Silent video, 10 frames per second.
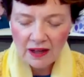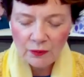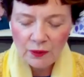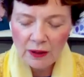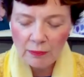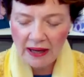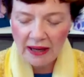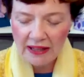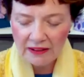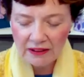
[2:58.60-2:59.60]
Have we
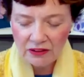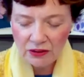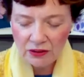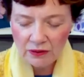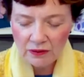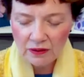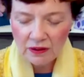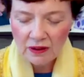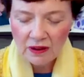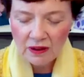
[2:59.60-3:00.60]
abandoned you?
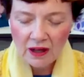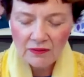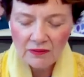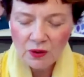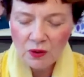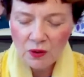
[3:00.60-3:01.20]
Of